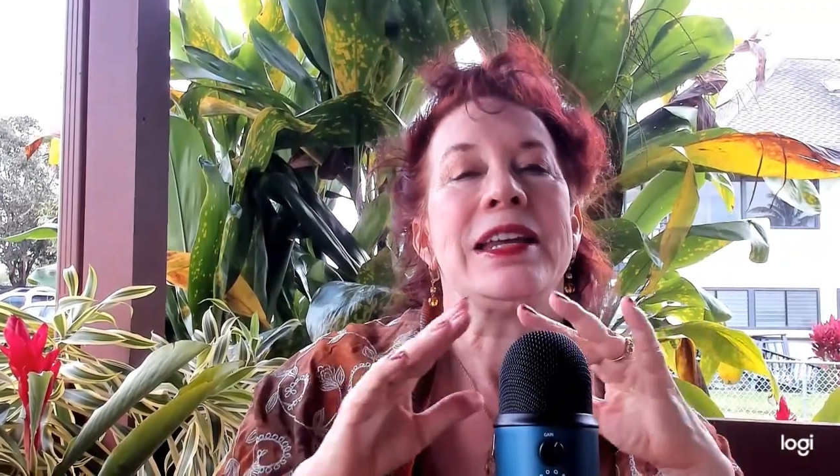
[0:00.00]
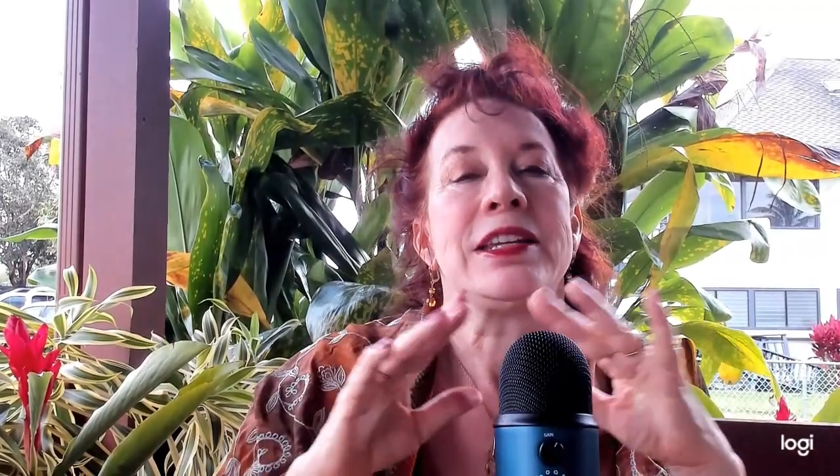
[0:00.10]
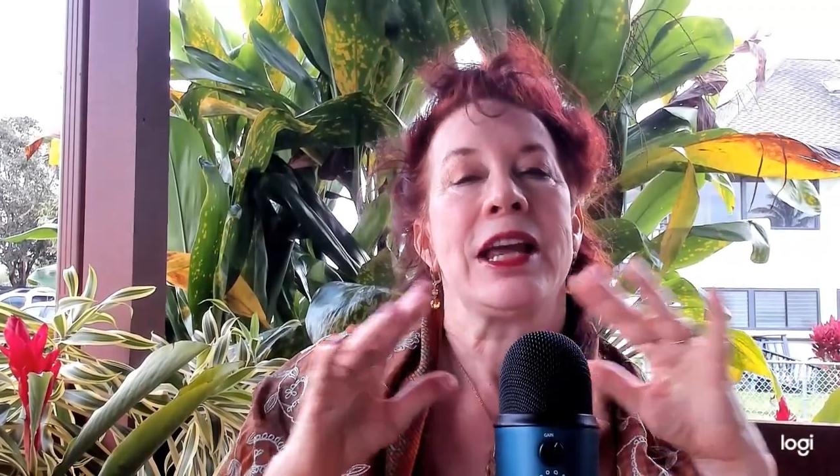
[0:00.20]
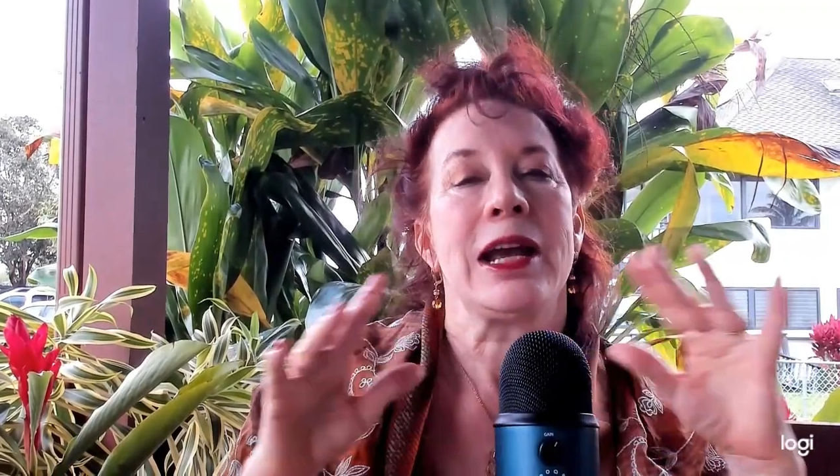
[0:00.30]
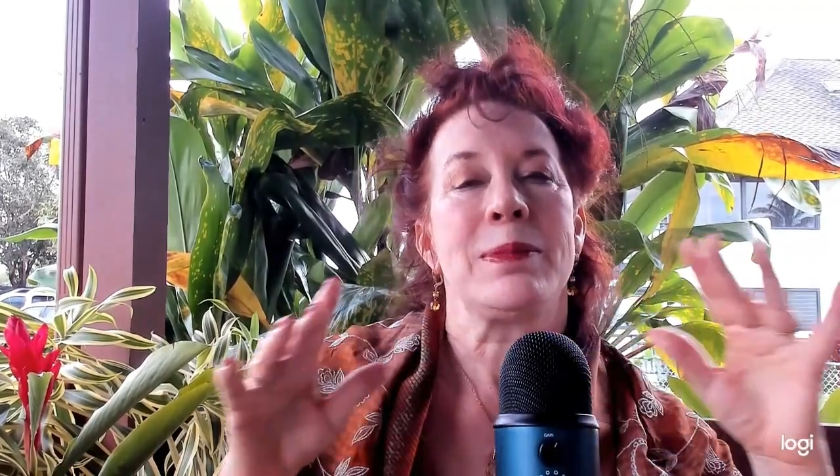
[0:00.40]

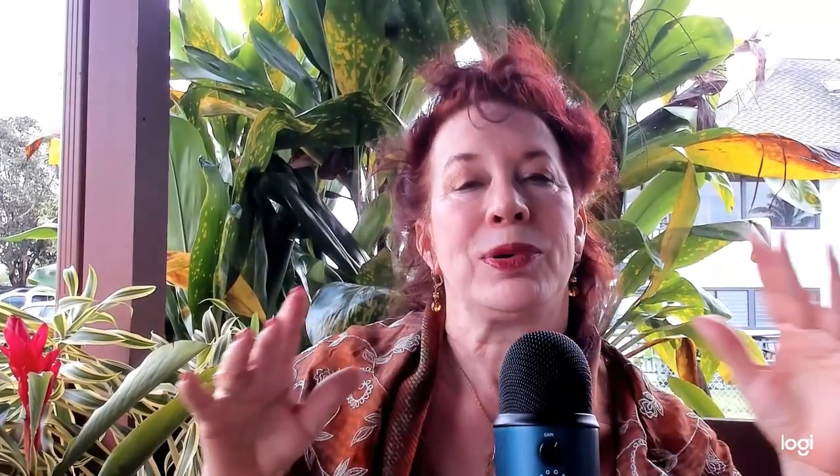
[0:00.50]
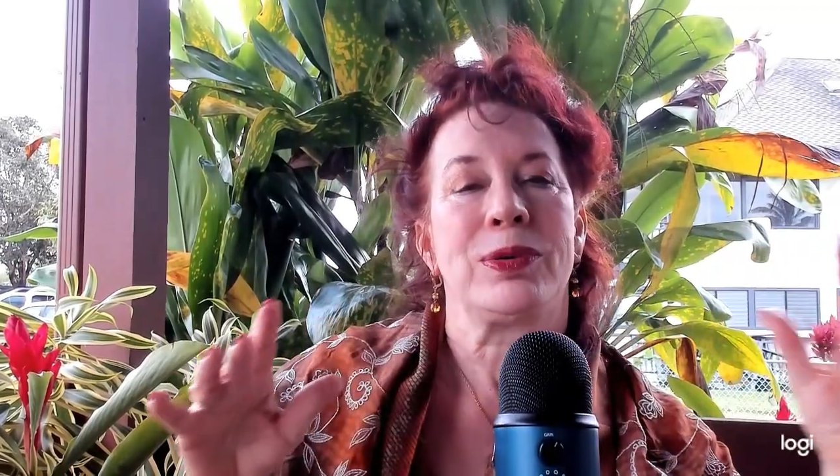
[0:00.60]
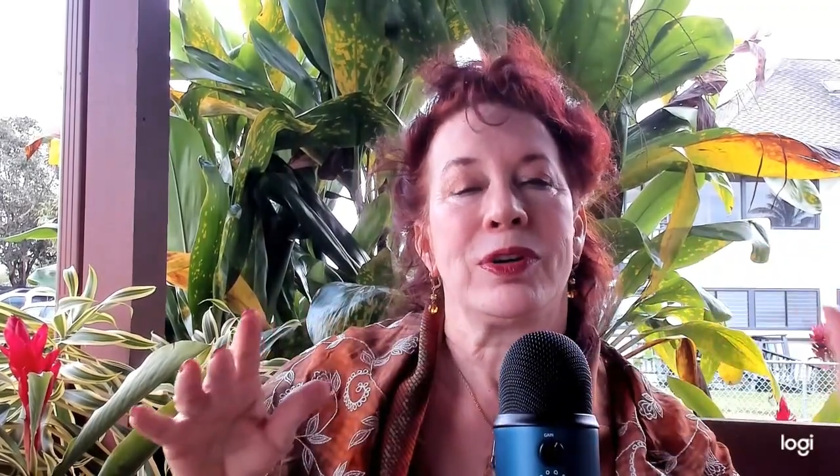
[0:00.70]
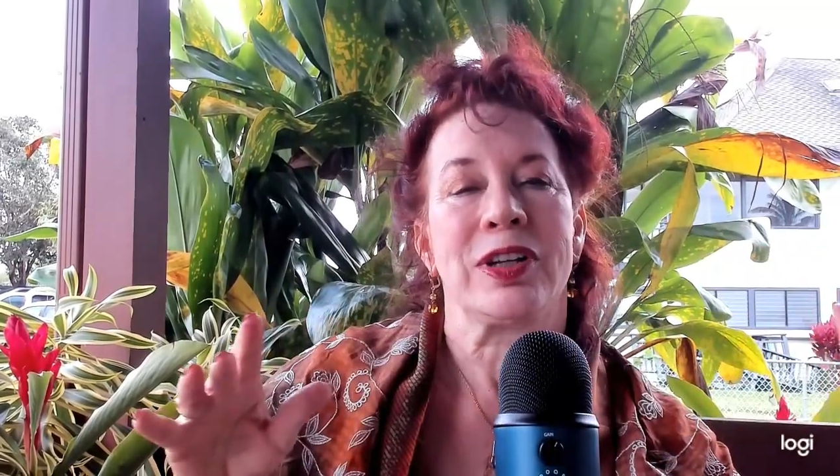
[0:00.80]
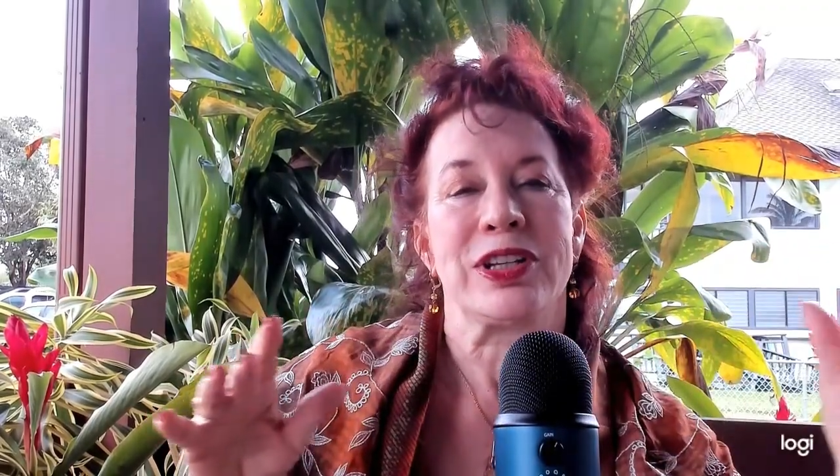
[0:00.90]

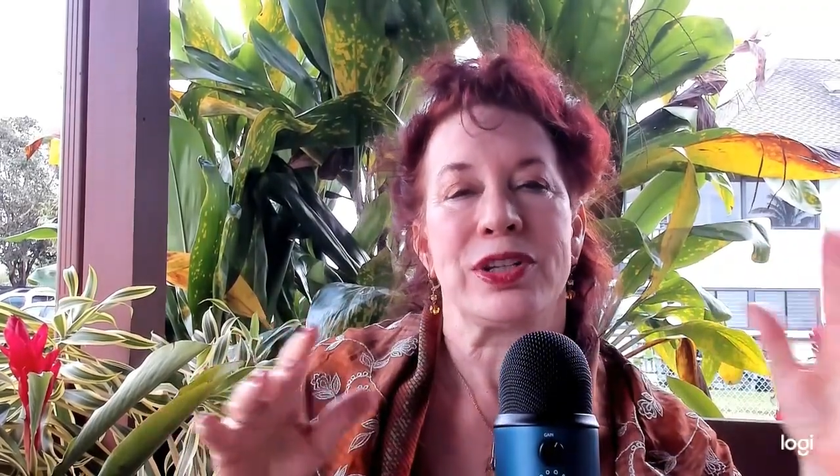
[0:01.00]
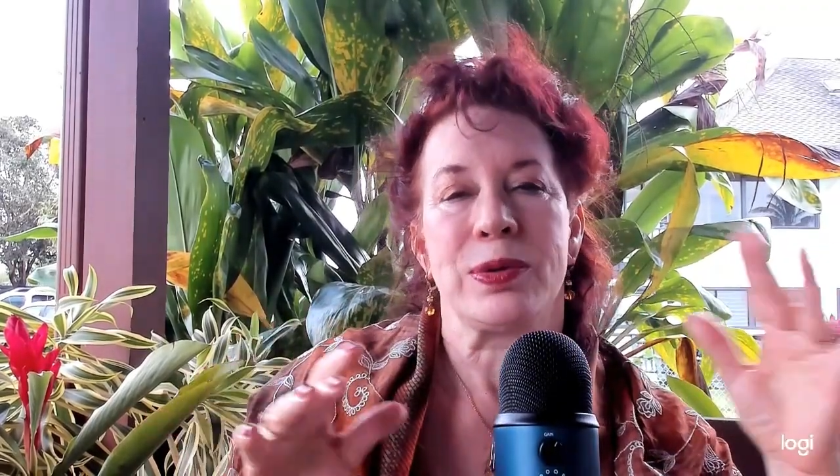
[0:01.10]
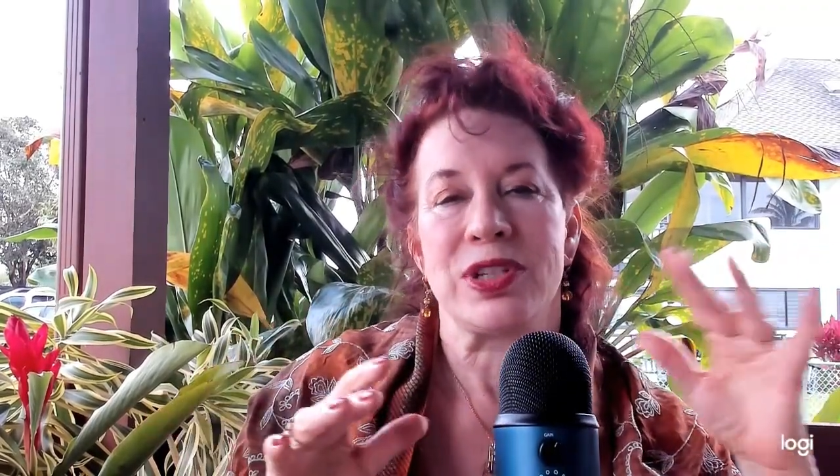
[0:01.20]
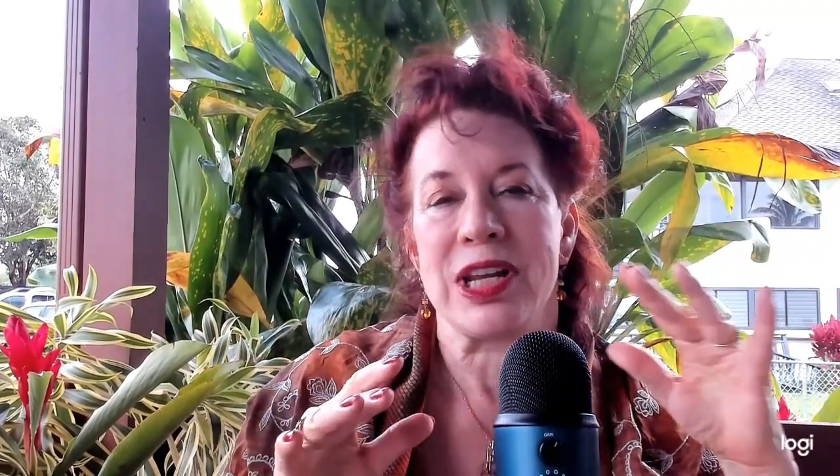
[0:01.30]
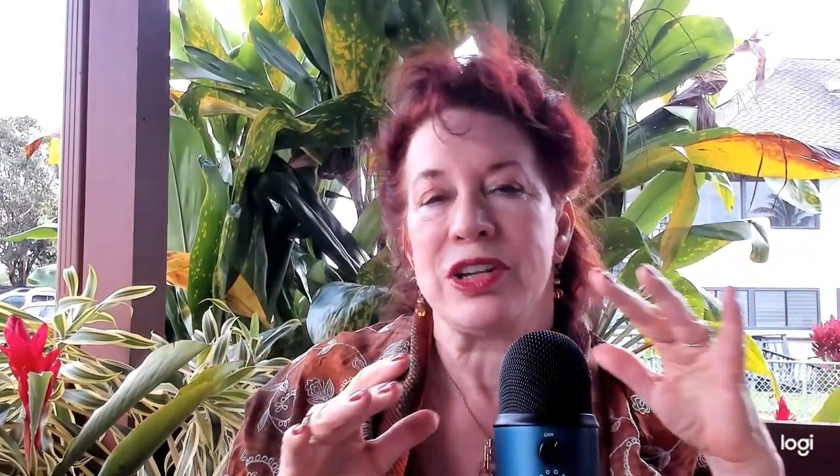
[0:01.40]
temporal
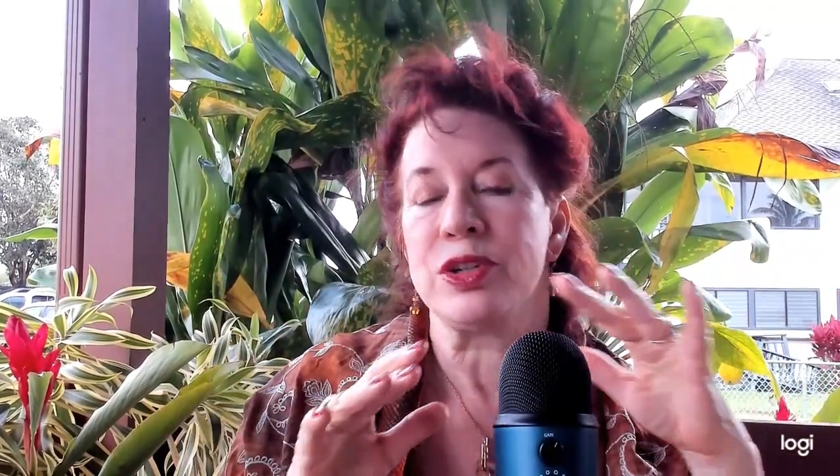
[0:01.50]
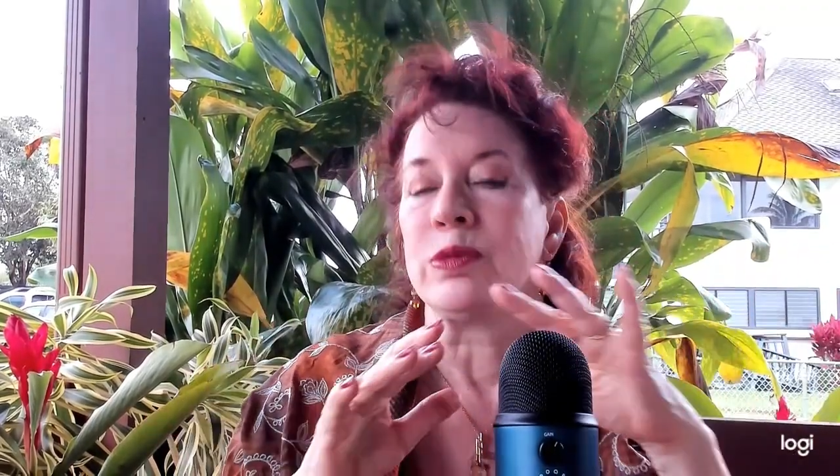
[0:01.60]
association